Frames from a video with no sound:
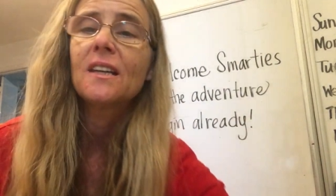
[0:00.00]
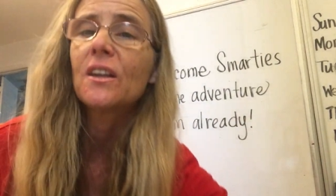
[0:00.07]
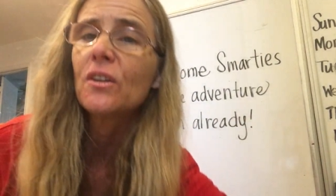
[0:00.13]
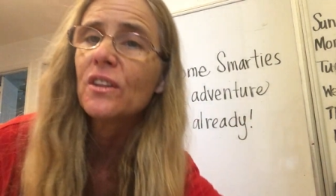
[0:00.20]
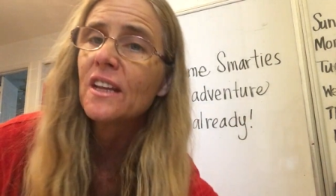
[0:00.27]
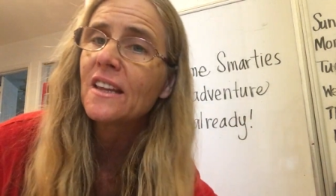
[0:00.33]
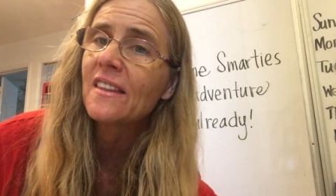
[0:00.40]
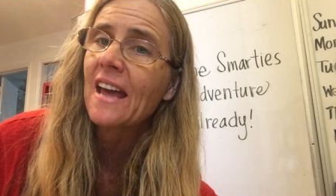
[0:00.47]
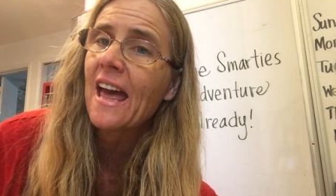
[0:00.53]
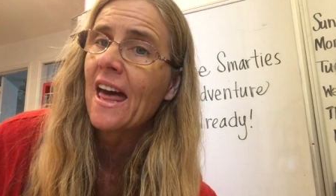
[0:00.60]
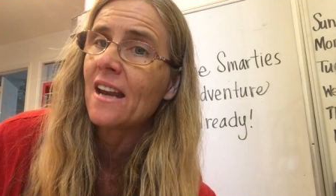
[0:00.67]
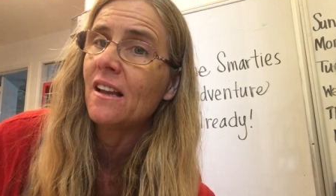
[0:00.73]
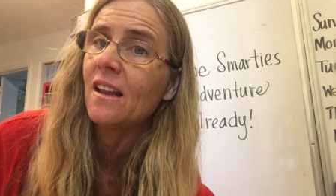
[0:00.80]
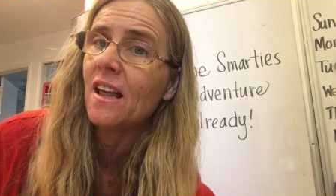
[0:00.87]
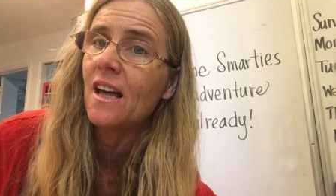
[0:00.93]
I don't think they
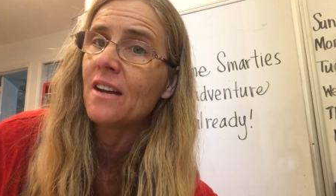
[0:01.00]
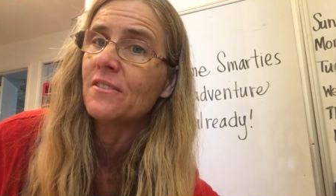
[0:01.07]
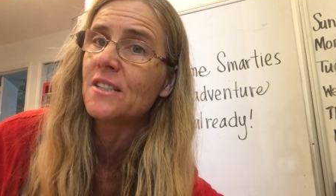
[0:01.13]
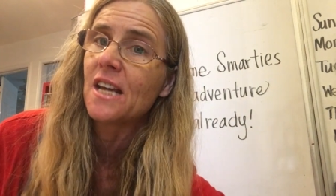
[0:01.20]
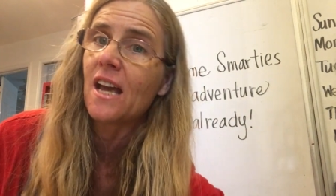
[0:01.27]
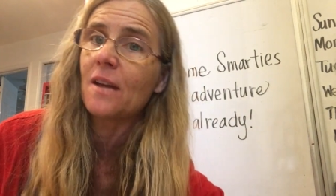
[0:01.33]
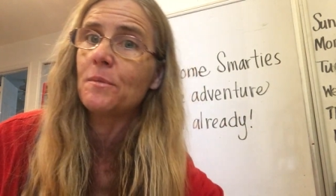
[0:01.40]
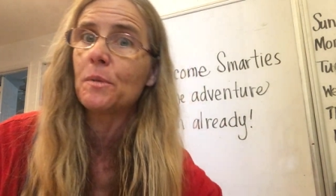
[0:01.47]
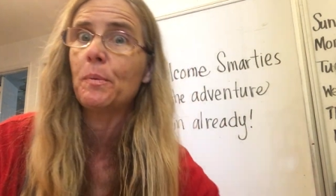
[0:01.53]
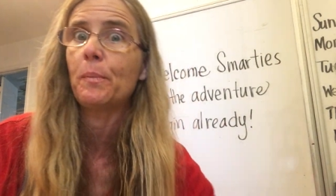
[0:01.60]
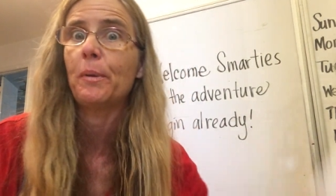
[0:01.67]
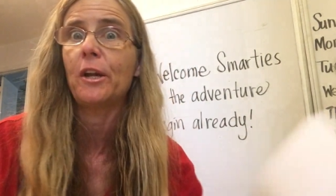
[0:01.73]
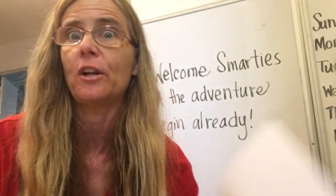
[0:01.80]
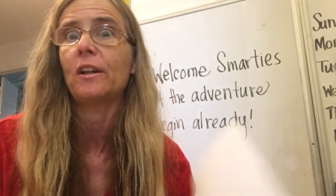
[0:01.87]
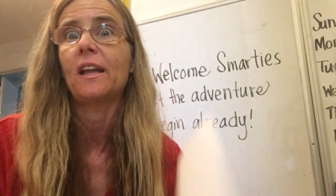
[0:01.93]
had a lot of time to
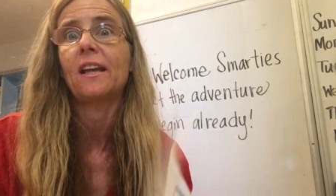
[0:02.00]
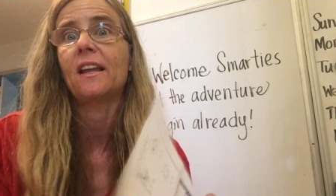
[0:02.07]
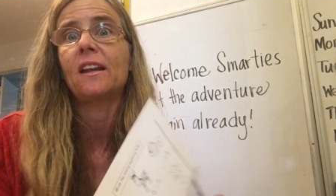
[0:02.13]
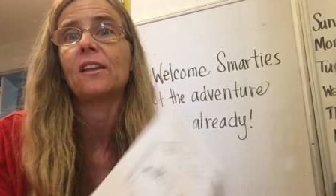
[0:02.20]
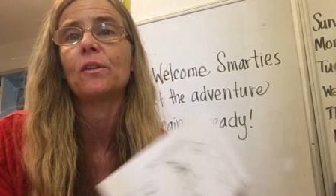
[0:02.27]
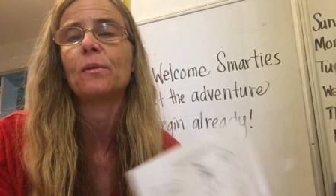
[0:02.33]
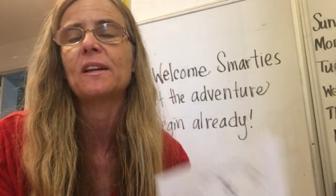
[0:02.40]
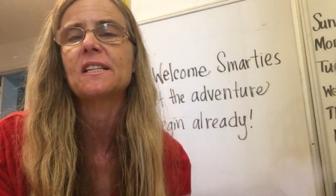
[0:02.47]
prepare like any of the